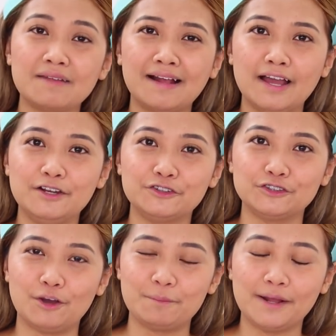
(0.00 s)
mga ano
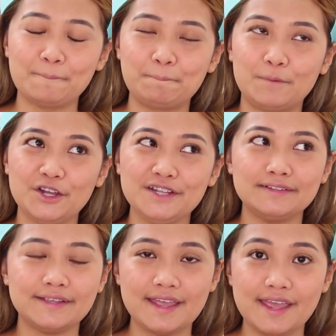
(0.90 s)
to, mga
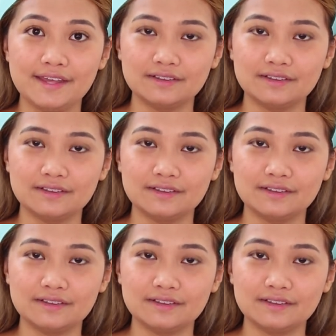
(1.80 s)
0.8